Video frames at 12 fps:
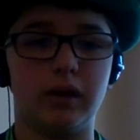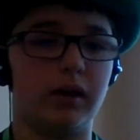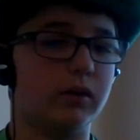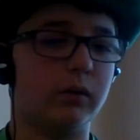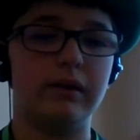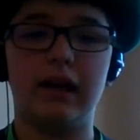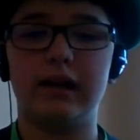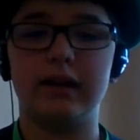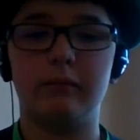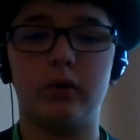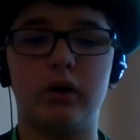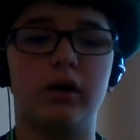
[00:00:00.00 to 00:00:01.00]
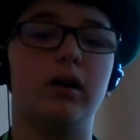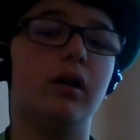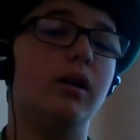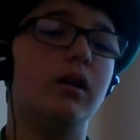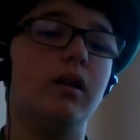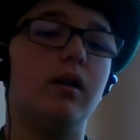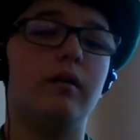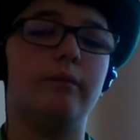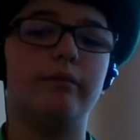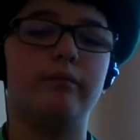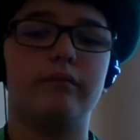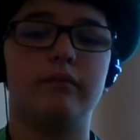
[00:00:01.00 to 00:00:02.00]
We're not doing that anymore.
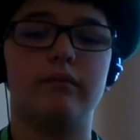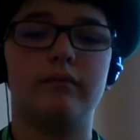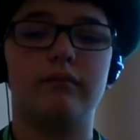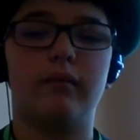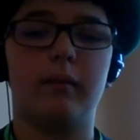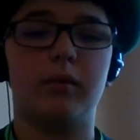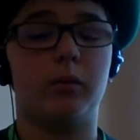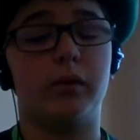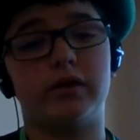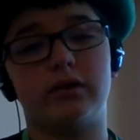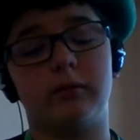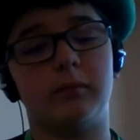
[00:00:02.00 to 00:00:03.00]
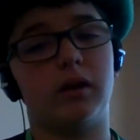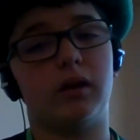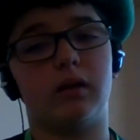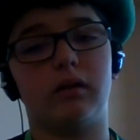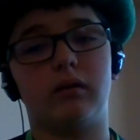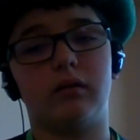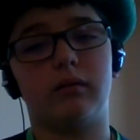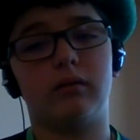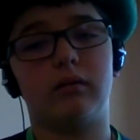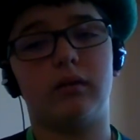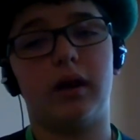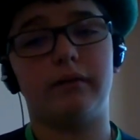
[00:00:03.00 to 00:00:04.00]
I mean, we still might
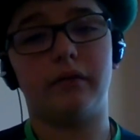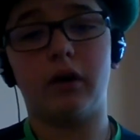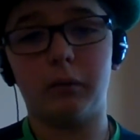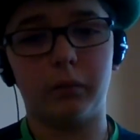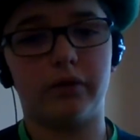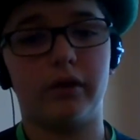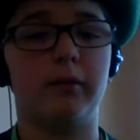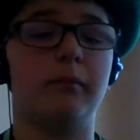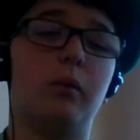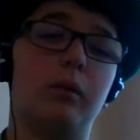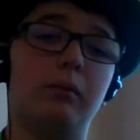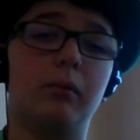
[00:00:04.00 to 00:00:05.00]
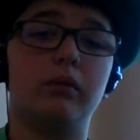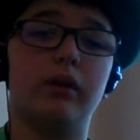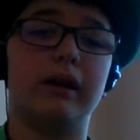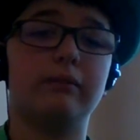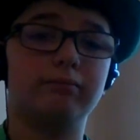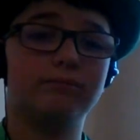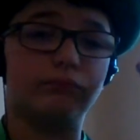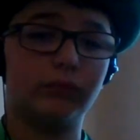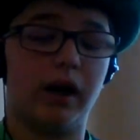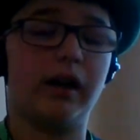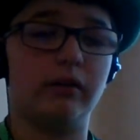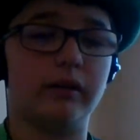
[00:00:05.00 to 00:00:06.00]
have fun with it, but we won't like
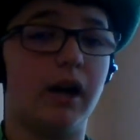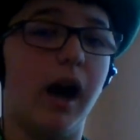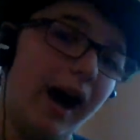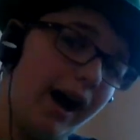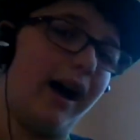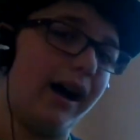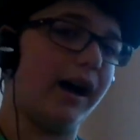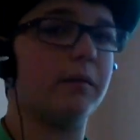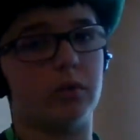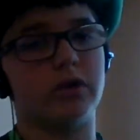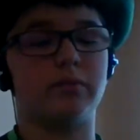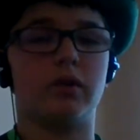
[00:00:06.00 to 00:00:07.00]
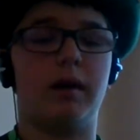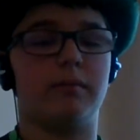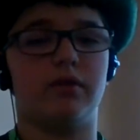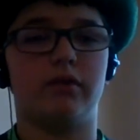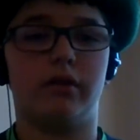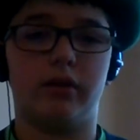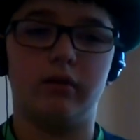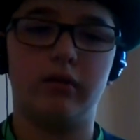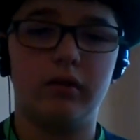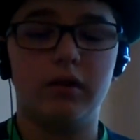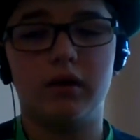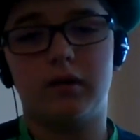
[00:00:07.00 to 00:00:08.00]
brag like, haha, I have more subscribers than you.
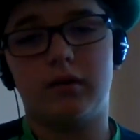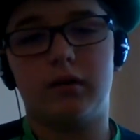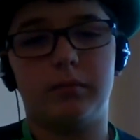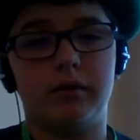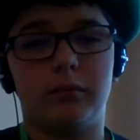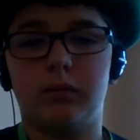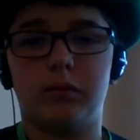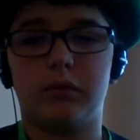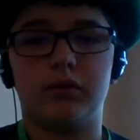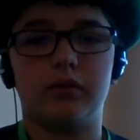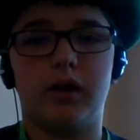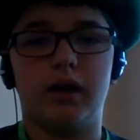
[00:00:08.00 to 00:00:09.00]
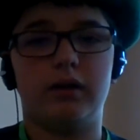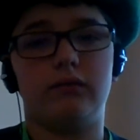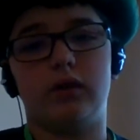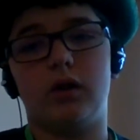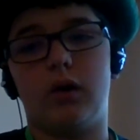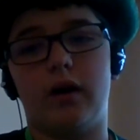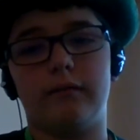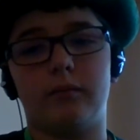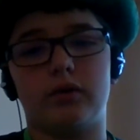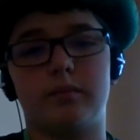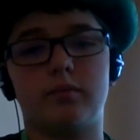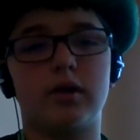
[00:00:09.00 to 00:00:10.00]
We won't do that. Even though I have
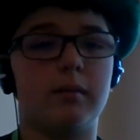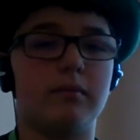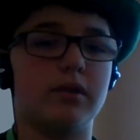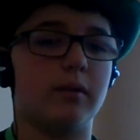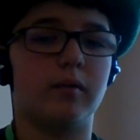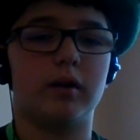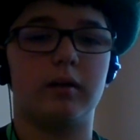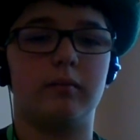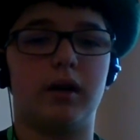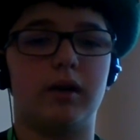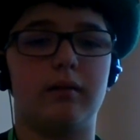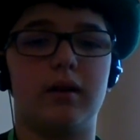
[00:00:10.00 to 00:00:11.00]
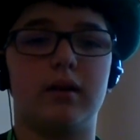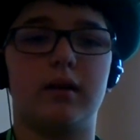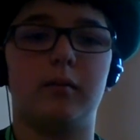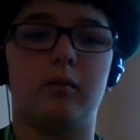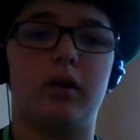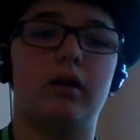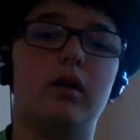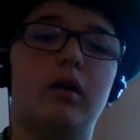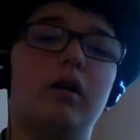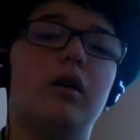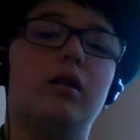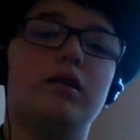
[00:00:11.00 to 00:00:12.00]
more subscribers, I'm not going to brag about it anymore.
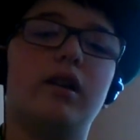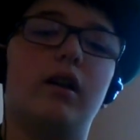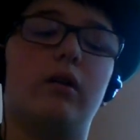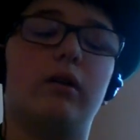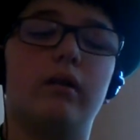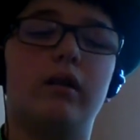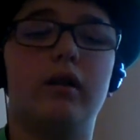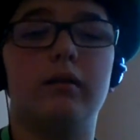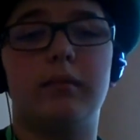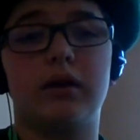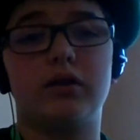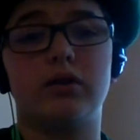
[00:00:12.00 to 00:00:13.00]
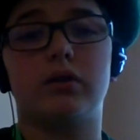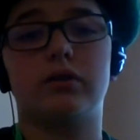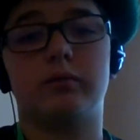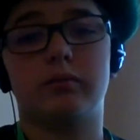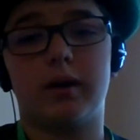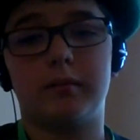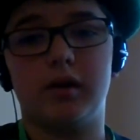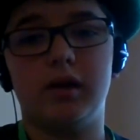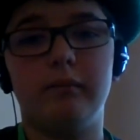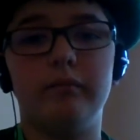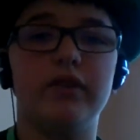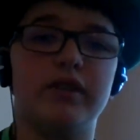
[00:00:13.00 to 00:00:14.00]
So make sure you go subscribe to
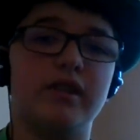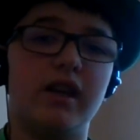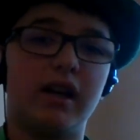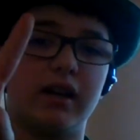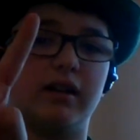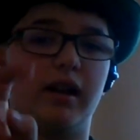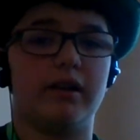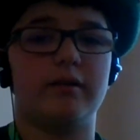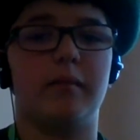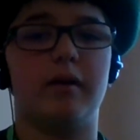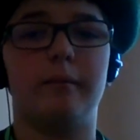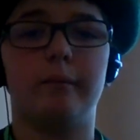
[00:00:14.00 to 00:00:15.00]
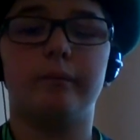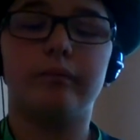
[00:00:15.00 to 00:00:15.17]
him. Second announcement